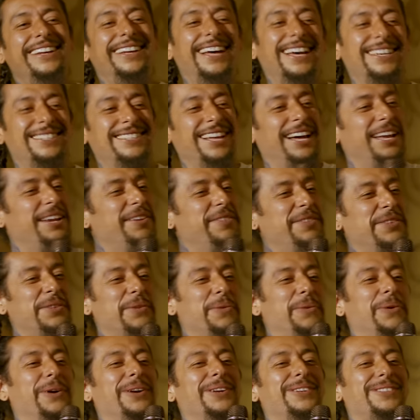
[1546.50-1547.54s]
don't know. That's not even
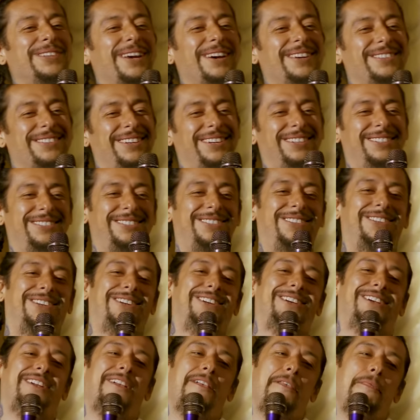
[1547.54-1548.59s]
the worst. I was on
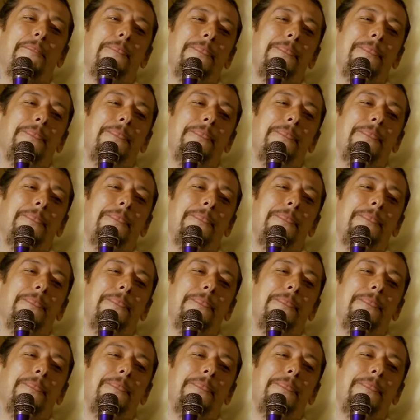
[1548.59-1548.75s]
tour.